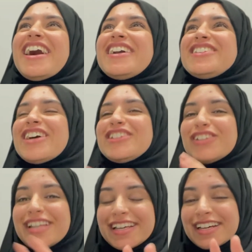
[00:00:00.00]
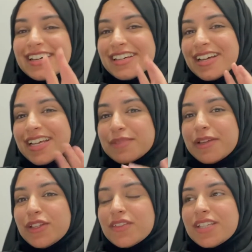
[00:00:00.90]
I'll try to link uh, as
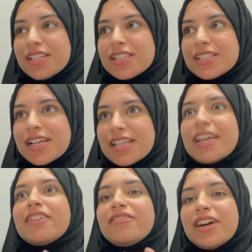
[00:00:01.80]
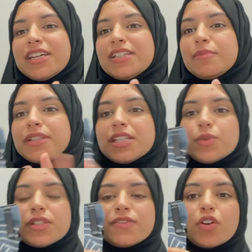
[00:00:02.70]
many of these as I can find. But
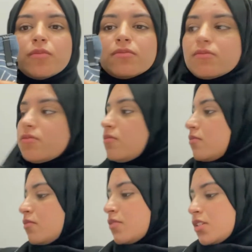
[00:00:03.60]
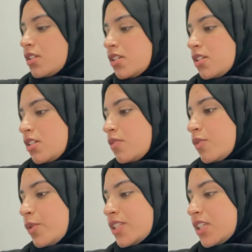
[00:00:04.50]
this was from.
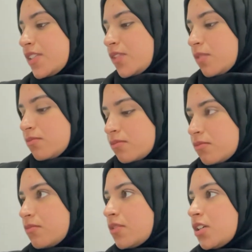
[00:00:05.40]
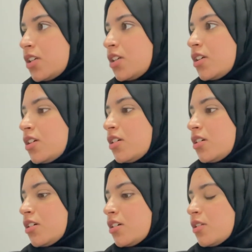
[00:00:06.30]
Where was this from?
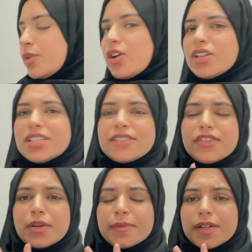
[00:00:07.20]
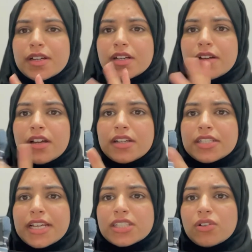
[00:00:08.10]
We got this from uh,
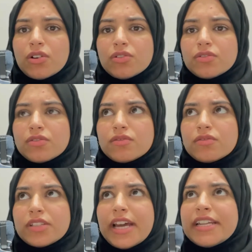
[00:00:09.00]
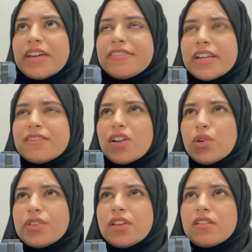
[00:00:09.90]
Tesco. They had F and F
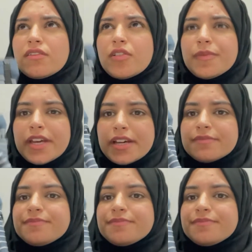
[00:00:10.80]
clothing from there.